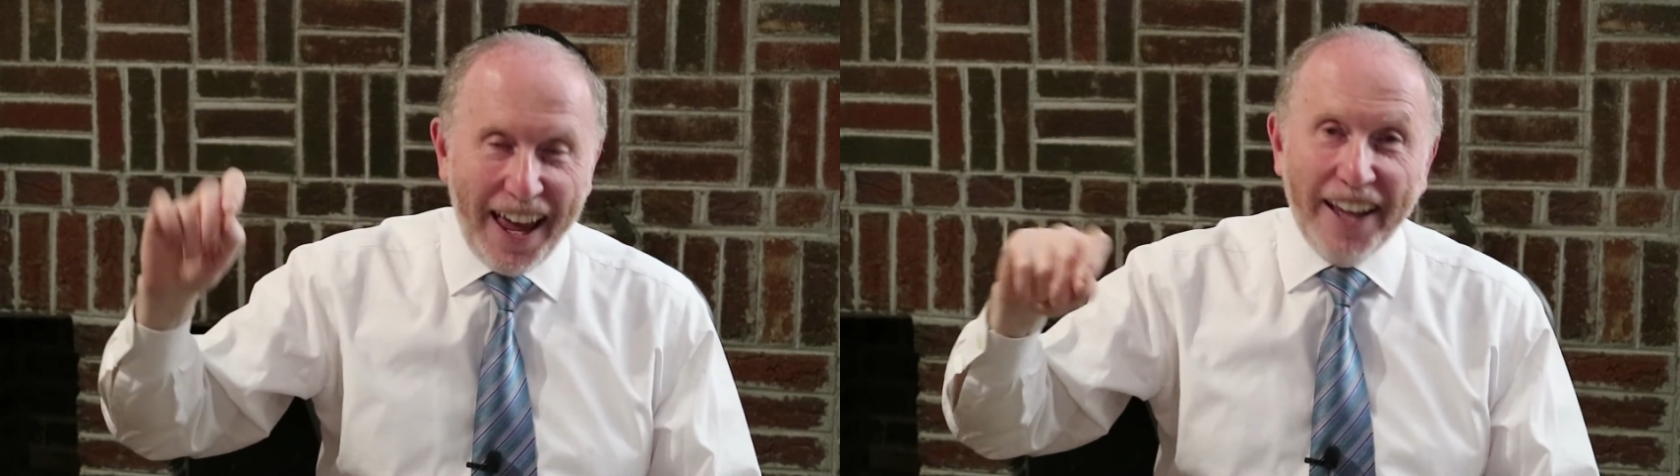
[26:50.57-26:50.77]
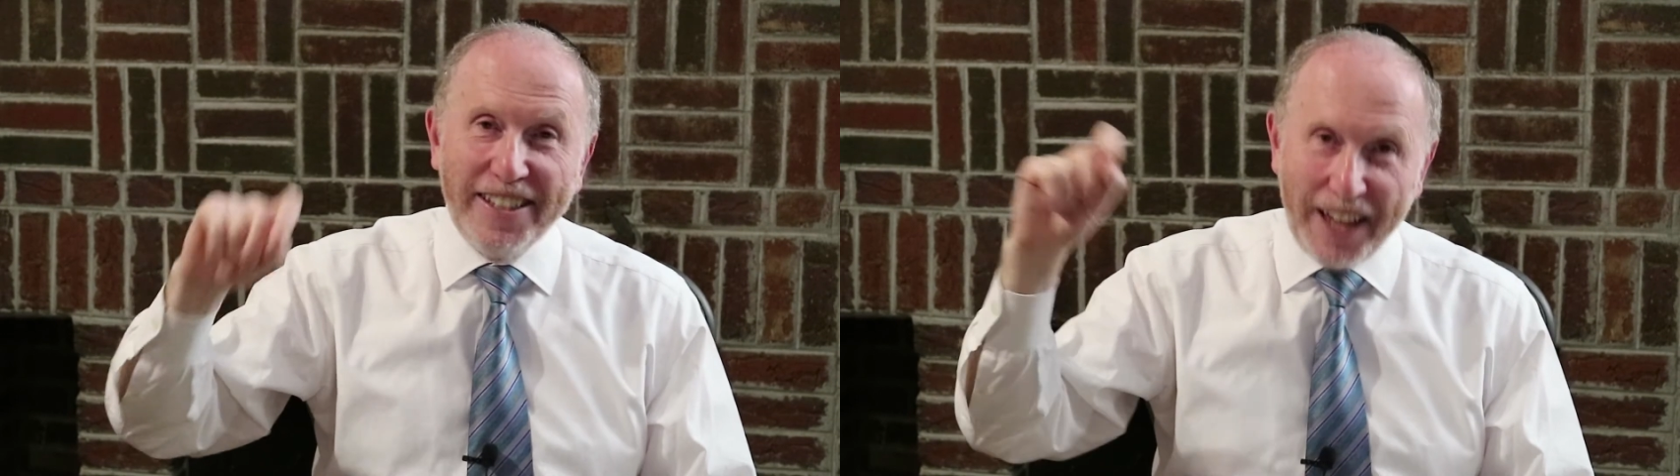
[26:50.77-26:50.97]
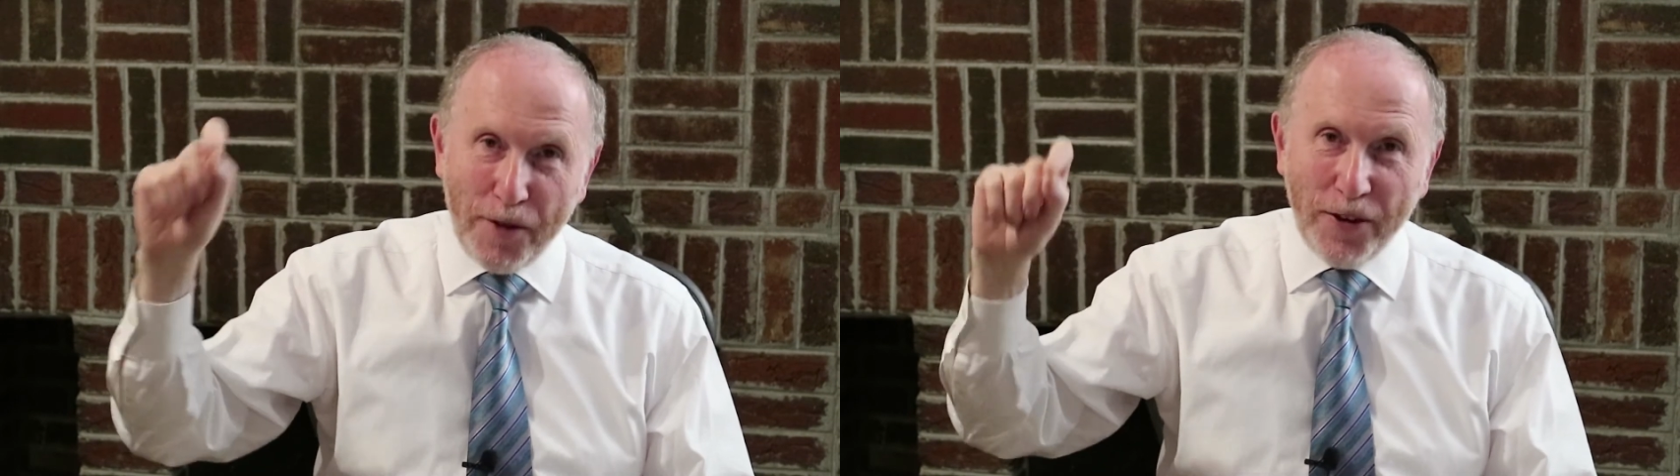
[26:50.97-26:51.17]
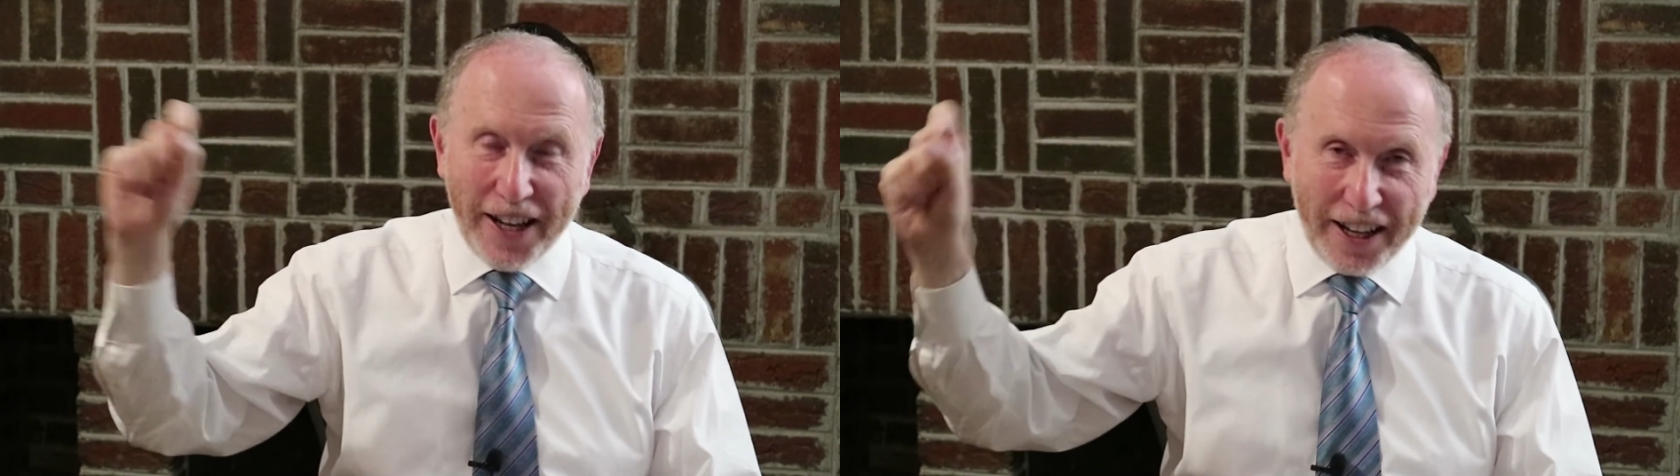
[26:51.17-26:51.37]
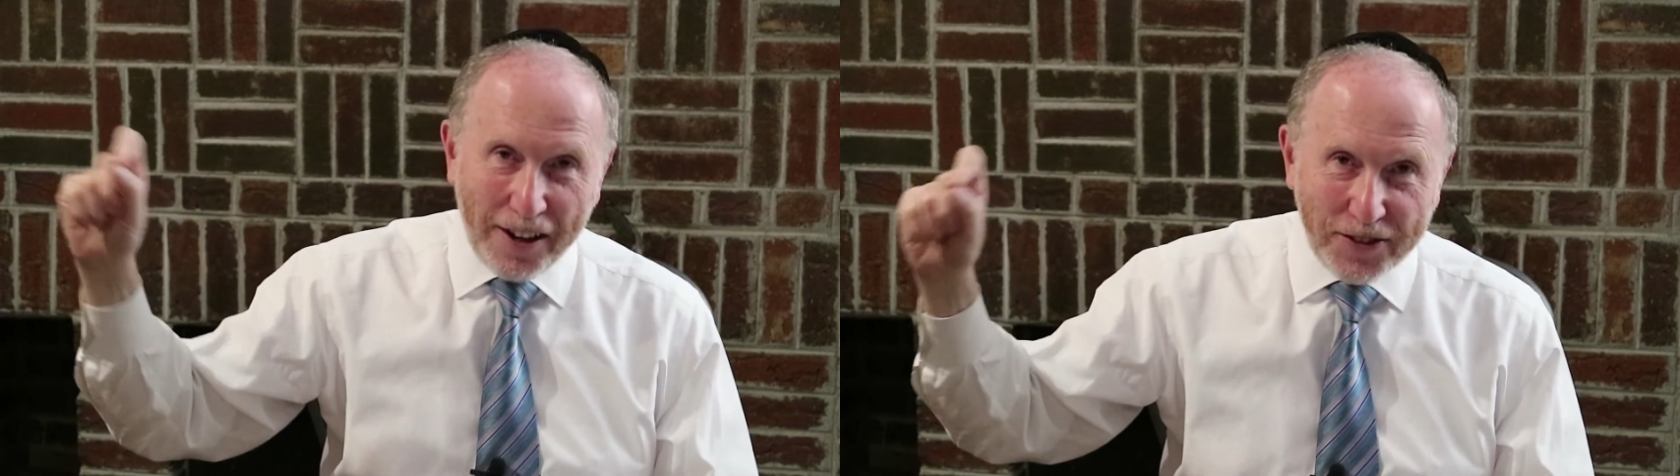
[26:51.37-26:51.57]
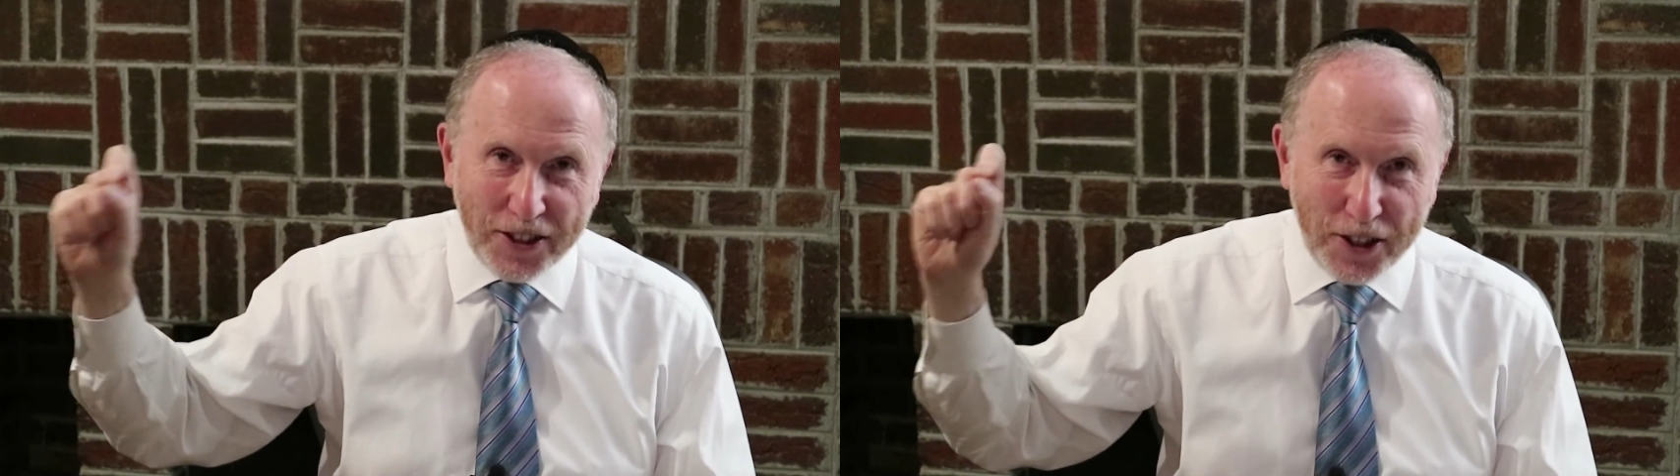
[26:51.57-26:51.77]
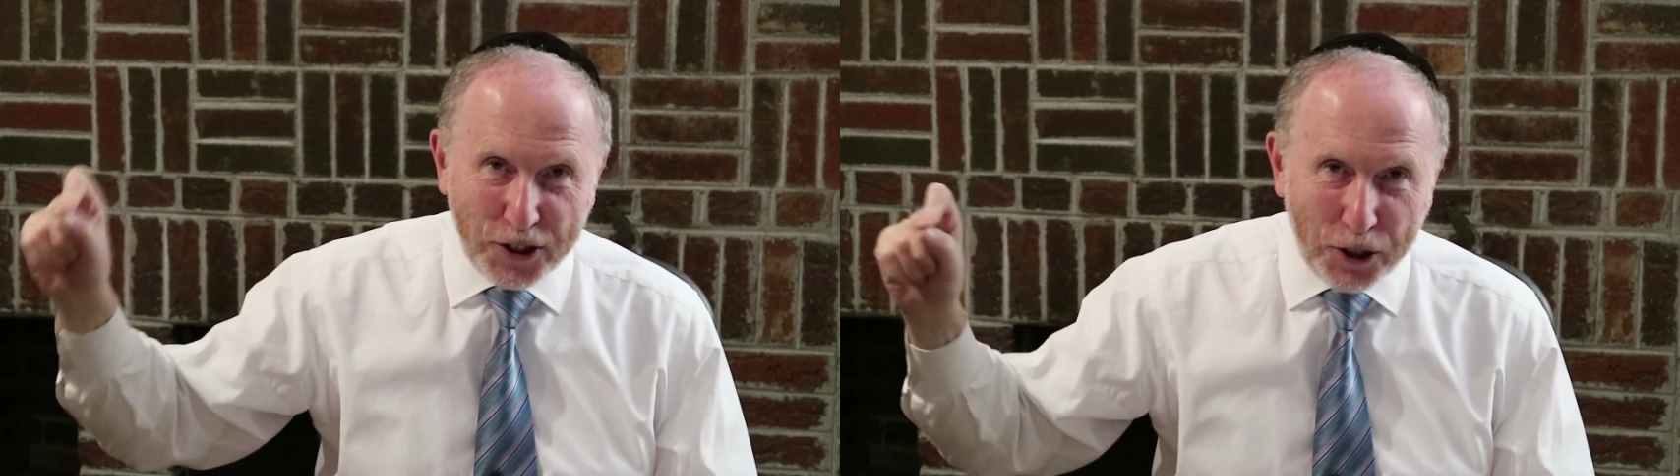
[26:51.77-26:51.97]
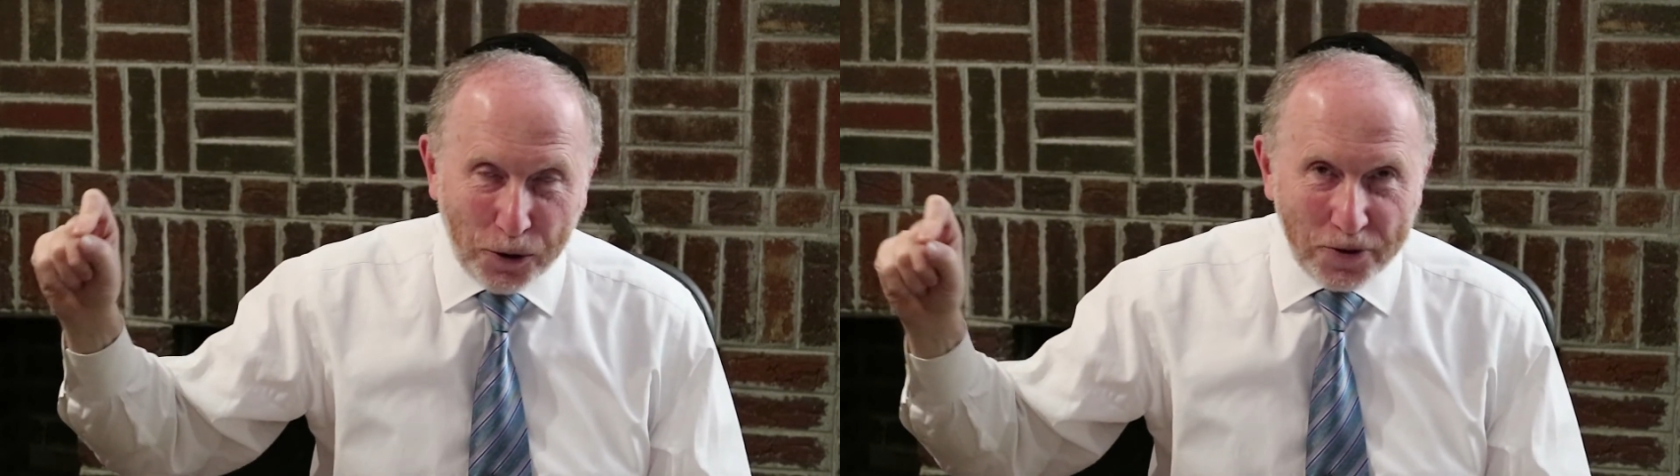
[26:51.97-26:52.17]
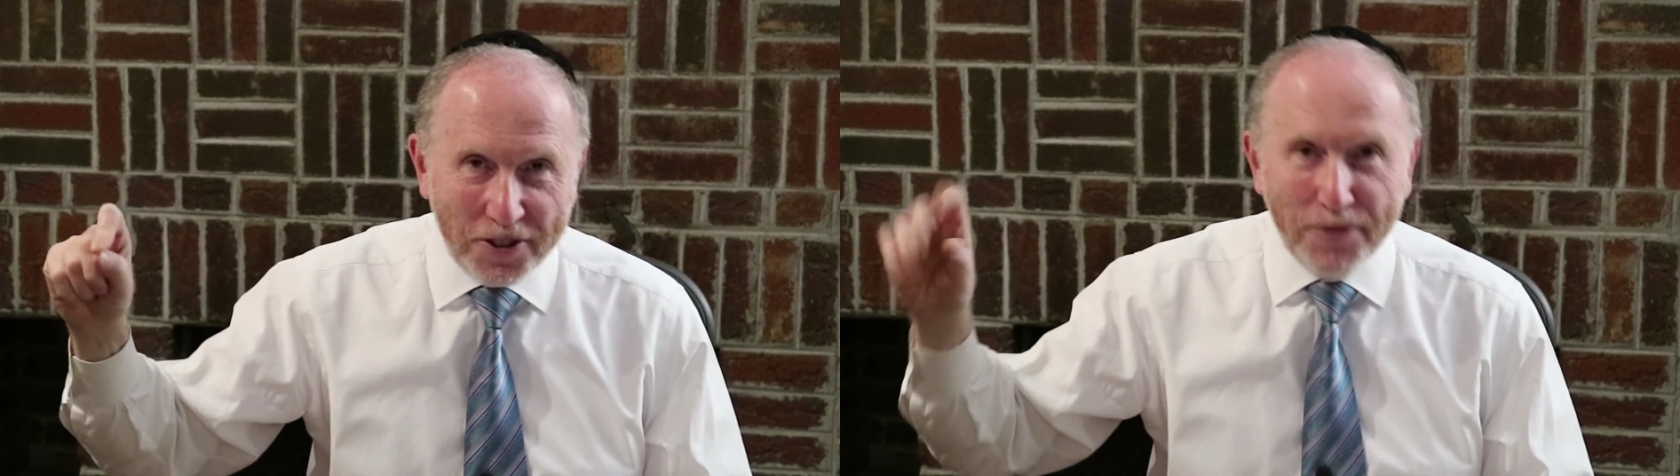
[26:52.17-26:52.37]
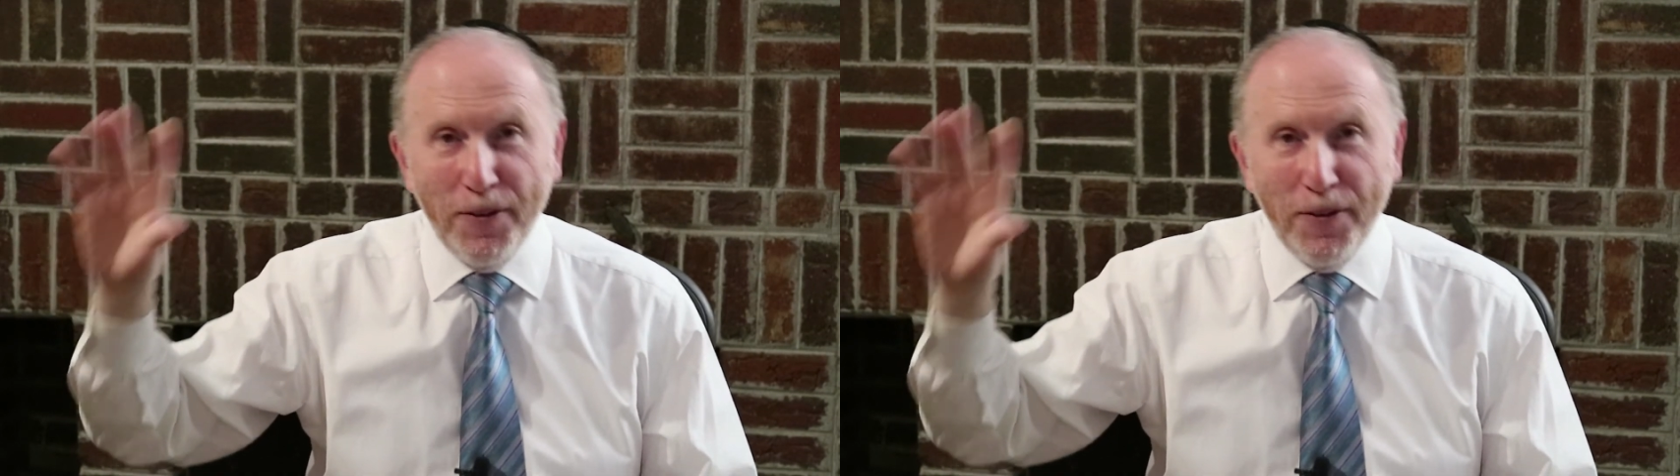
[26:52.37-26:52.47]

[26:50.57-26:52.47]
except when it comes to the Jews.